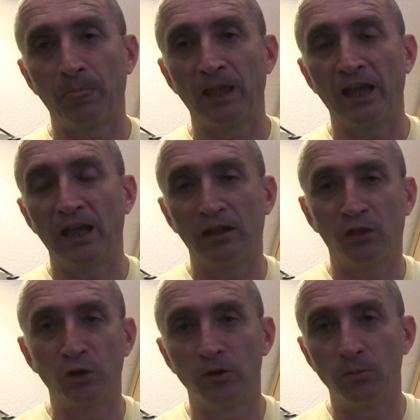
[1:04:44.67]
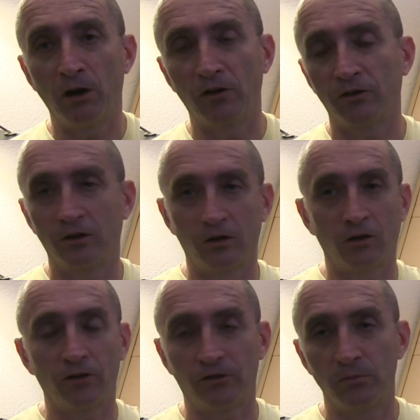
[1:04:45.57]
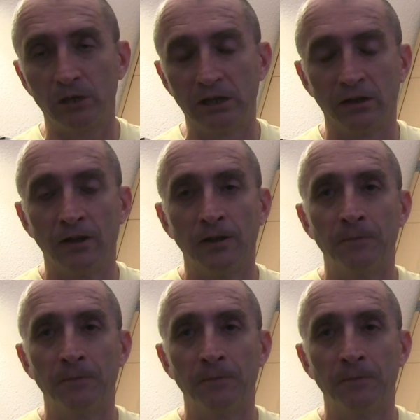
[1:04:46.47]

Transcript: the air through the box and across the meat.